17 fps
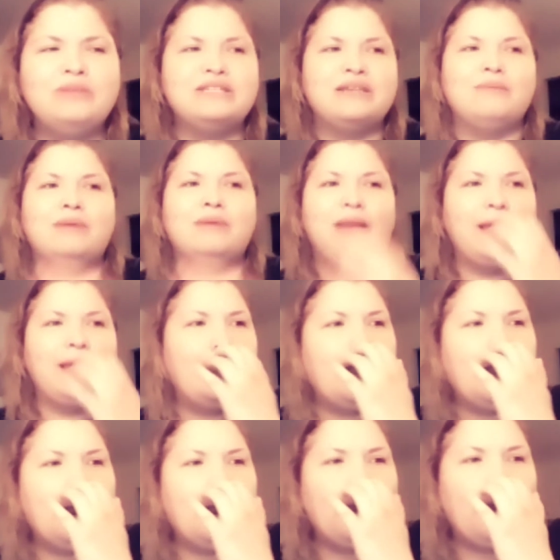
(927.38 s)
somebody
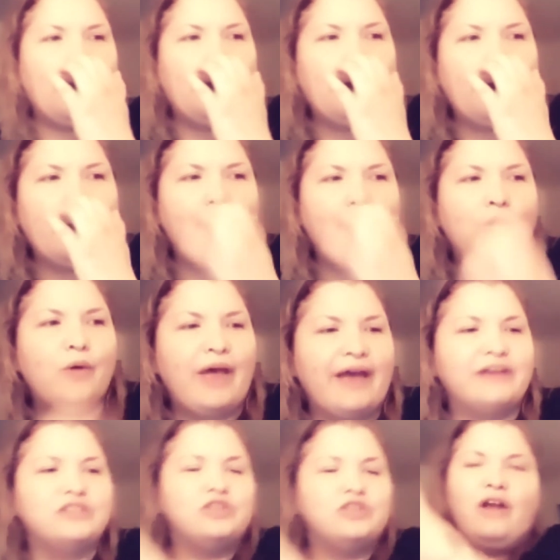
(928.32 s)
who
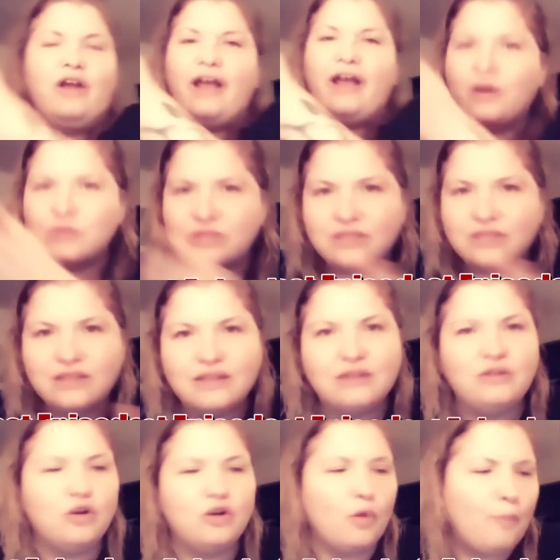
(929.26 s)
has their house,
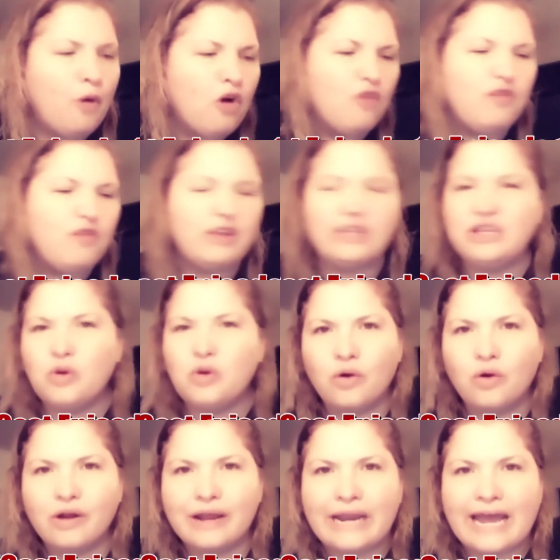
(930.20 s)
perfectly
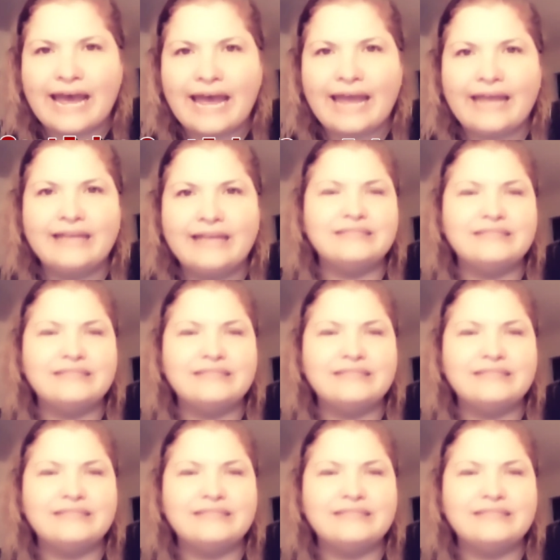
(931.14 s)
organized.